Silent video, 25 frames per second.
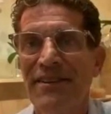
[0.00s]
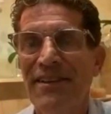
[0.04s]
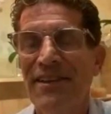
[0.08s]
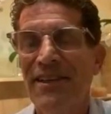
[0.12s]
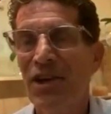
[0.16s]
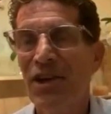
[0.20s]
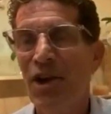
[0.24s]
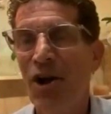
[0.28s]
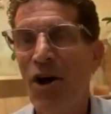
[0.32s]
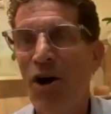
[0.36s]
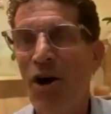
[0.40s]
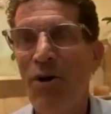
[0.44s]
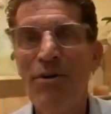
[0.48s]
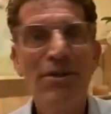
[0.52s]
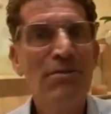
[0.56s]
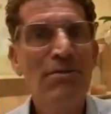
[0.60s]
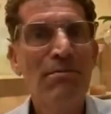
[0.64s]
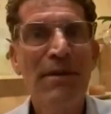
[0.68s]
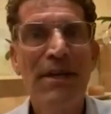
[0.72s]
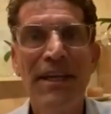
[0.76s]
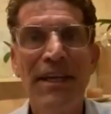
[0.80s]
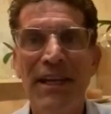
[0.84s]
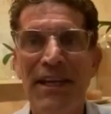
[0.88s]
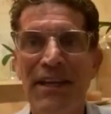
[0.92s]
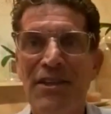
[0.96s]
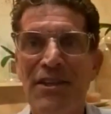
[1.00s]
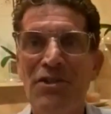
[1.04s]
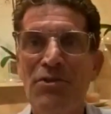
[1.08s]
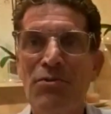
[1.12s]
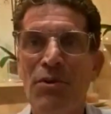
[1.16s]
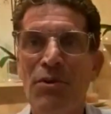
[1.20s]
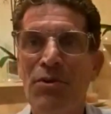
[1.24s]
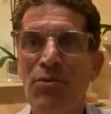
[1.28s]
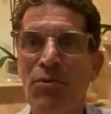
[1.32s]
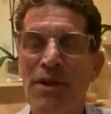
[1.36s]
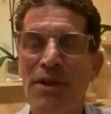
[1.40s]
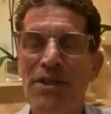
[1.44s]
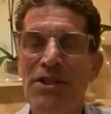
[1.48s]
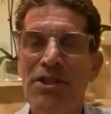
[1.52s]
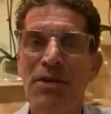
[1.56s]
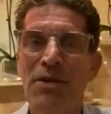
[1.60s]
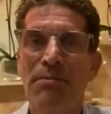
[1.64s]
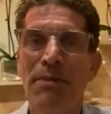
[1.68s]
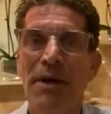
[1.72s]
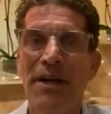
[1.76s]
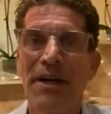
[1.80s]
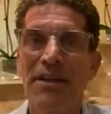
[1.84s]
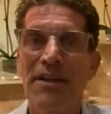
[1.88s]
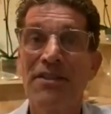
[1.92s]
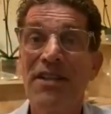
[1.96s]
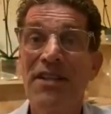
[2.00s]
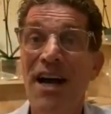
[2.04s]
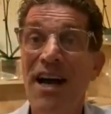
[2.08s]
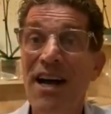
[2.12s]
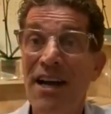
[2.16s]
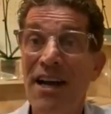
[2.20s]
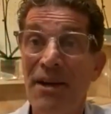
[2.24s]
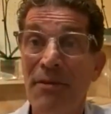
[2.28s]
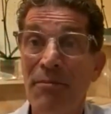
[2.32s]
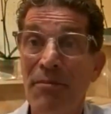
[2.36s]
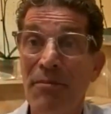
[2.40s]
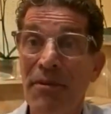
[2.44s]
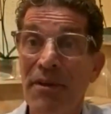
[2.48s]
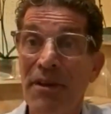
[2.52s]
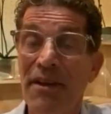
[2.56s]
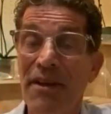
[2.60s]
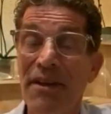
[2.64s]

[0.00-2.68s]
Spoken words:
It always begins with once upon a time.